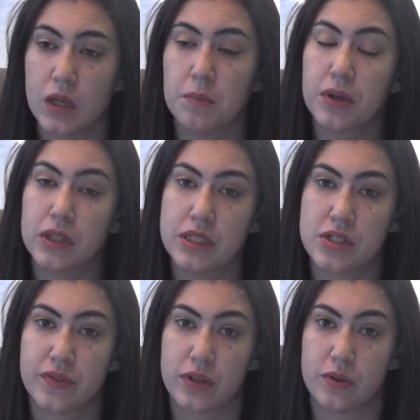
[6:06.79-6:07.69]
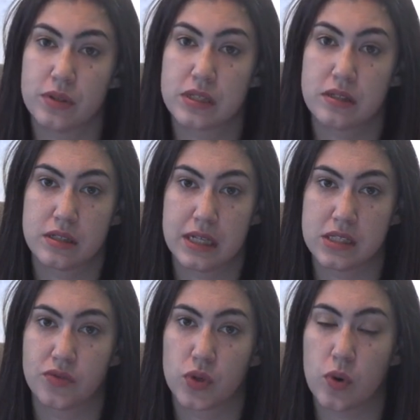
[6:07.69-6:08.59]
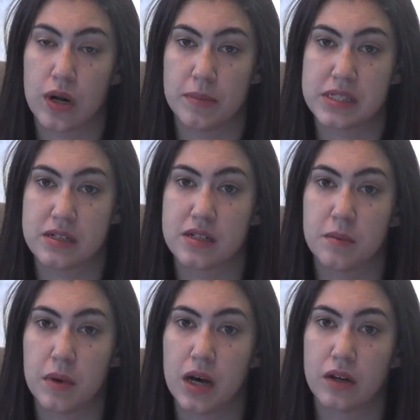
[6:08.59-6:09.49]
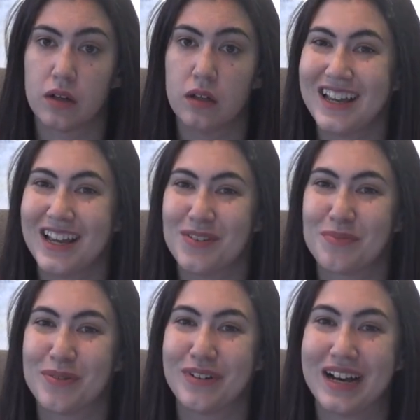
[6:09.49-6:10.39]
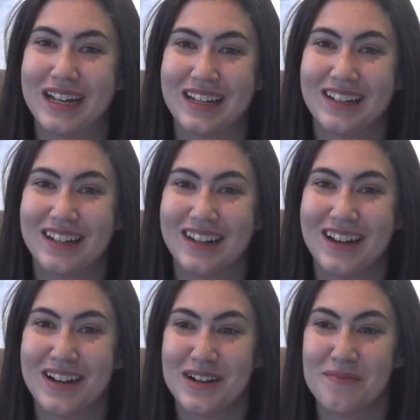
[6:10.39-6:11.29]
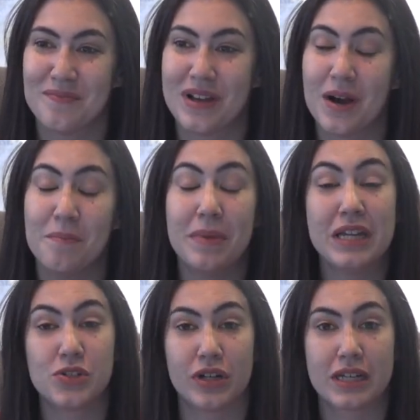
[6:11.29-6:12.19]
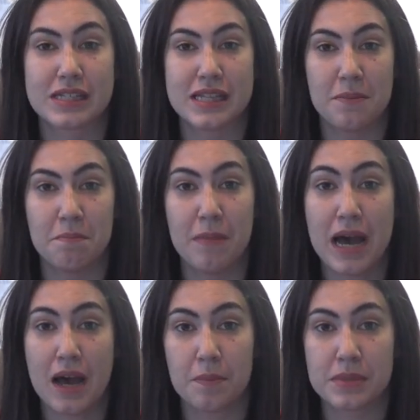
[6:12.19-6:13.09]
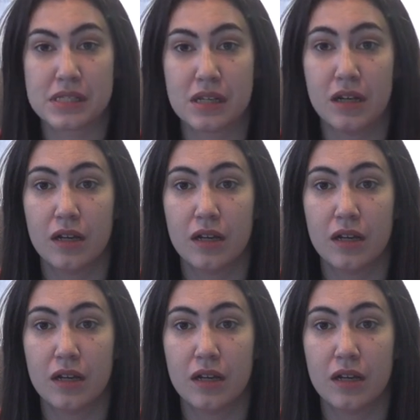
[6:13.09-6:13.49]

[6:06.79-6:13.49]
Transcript: Pull each of those sets of requirements into the model and provide a matrix that maps